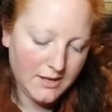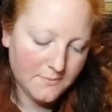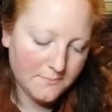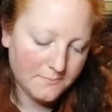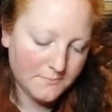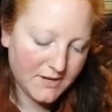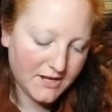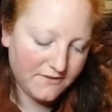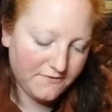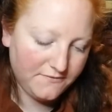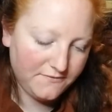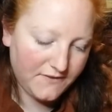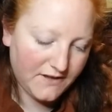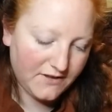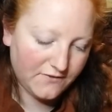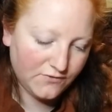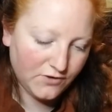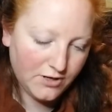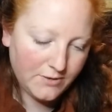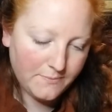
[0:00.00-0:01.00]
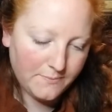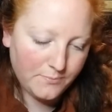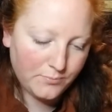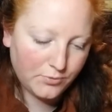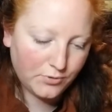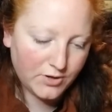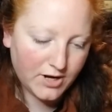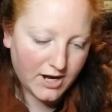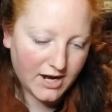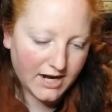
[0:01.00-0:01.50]
My Favorite
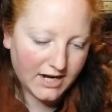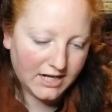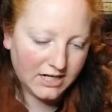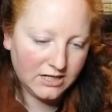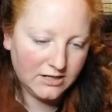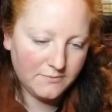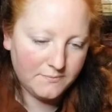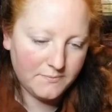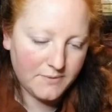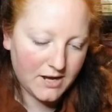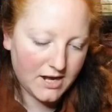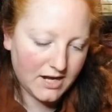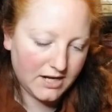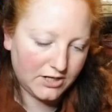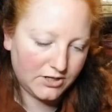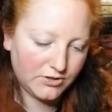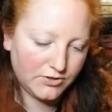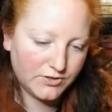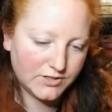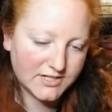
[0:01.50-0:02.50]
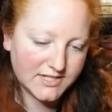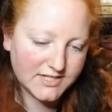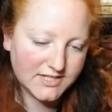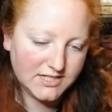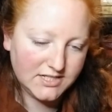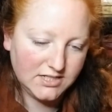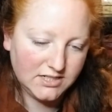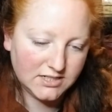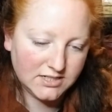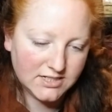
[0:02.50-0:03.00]
Bride by
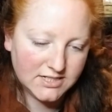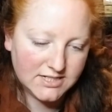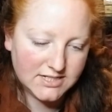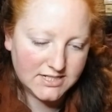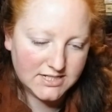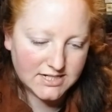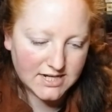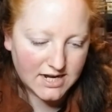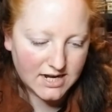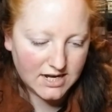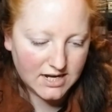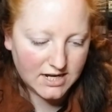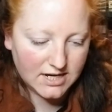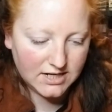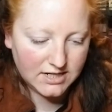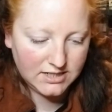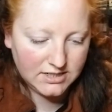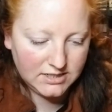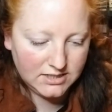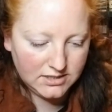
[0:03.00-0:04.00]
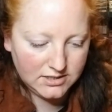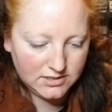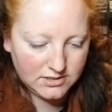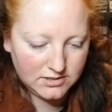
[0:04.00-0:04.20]
Christina Dodd.